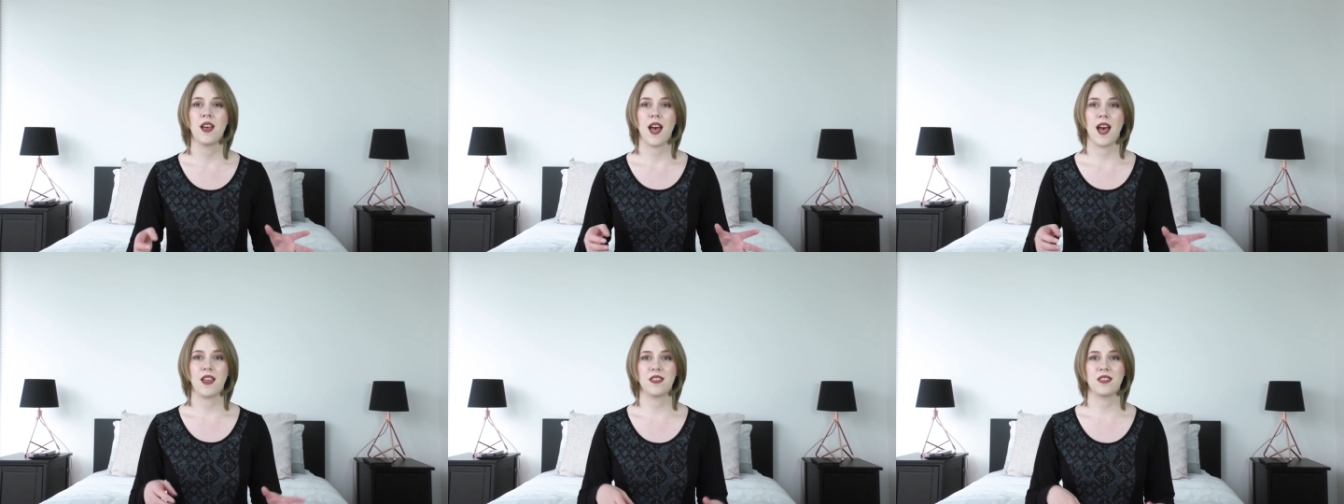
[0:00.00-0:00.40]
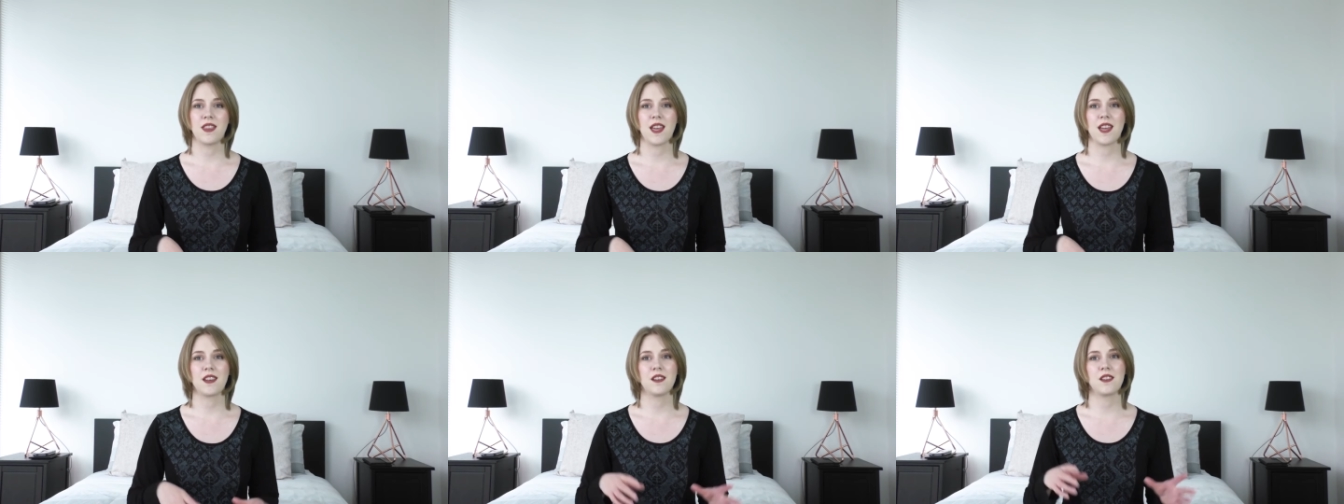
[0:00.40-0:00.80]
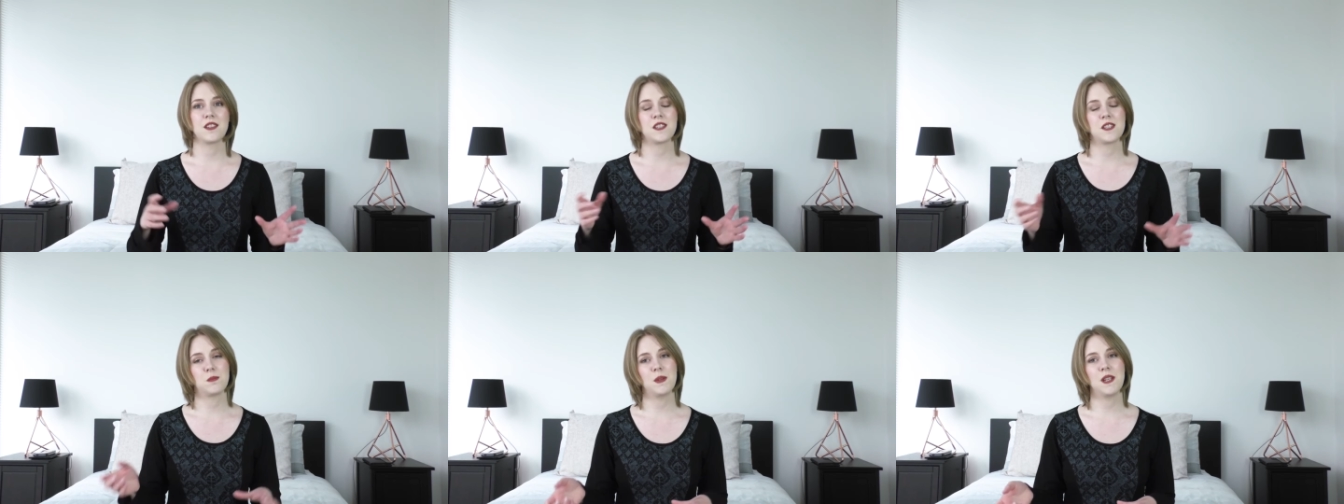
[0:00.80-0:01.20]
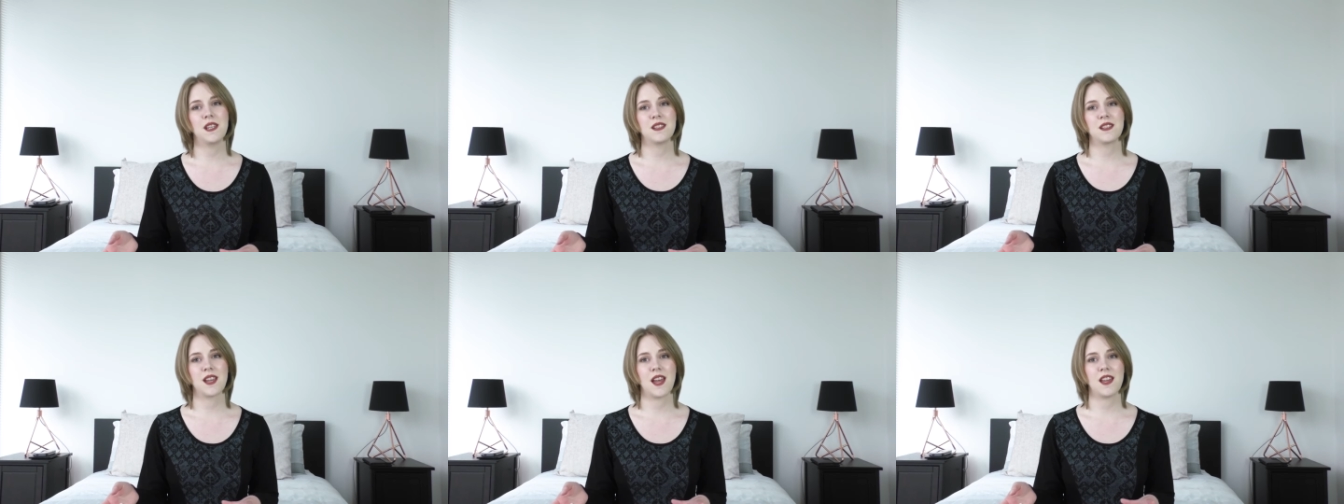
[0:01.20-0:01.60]
and then the
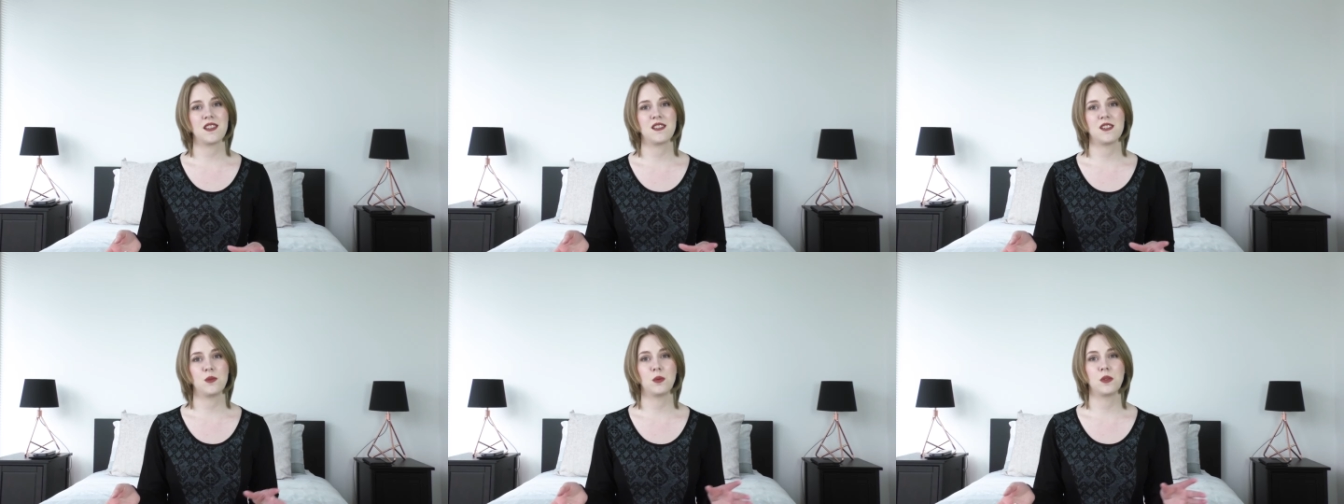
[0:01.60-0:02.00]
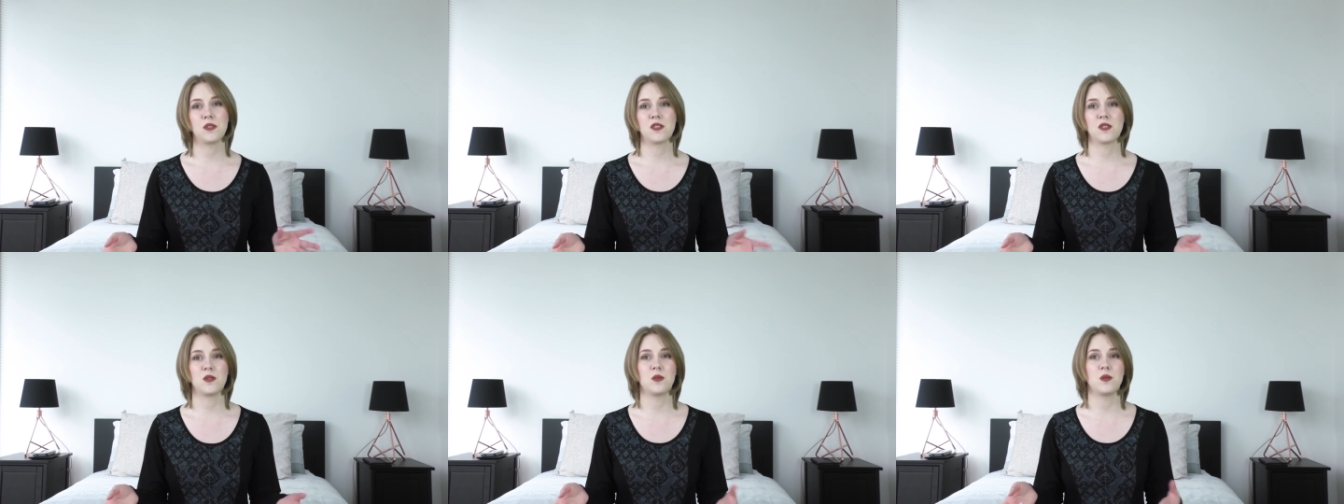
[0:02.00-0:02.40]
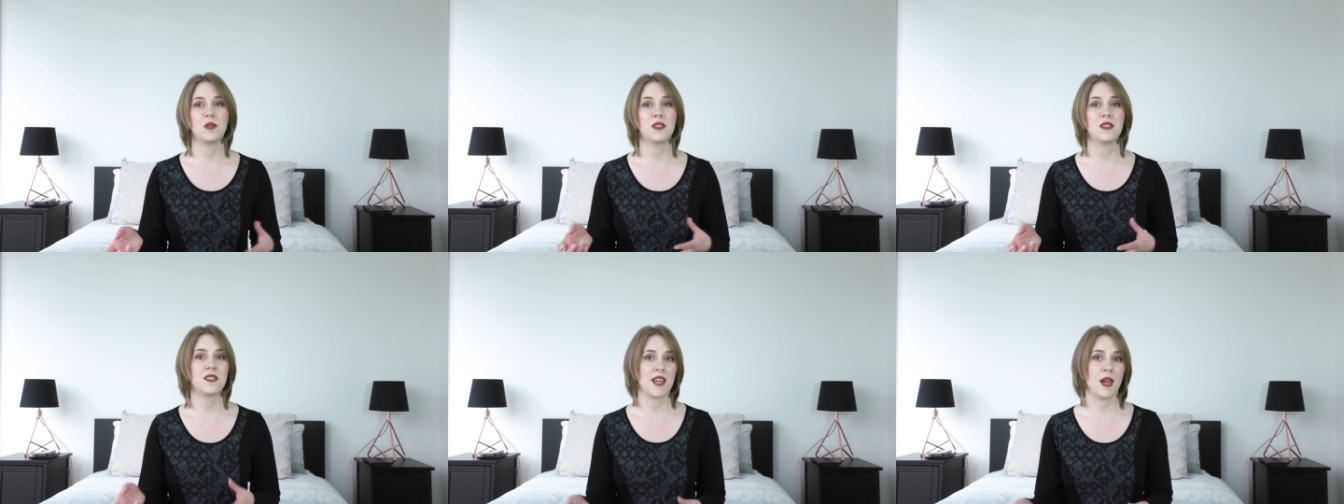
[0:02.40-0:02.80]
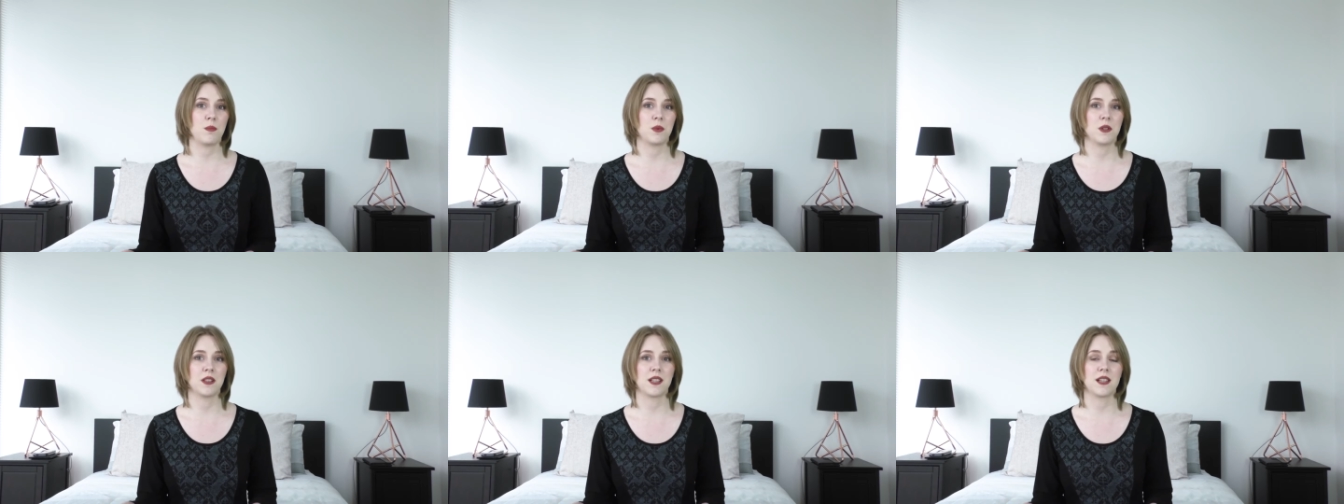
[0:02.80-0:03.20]
speaking test you will do
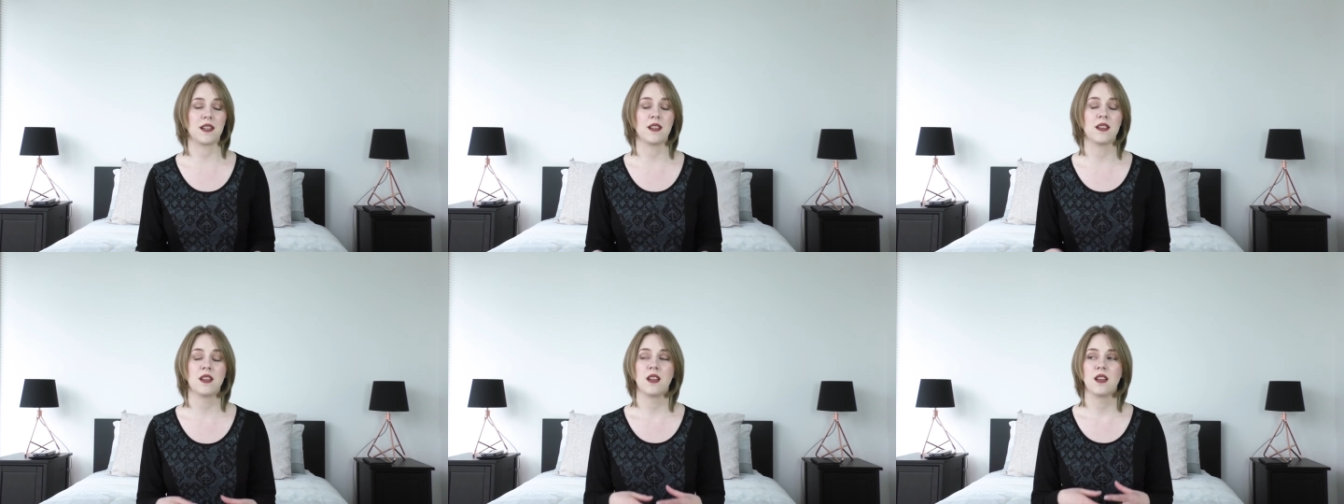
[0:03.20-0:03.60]
separately.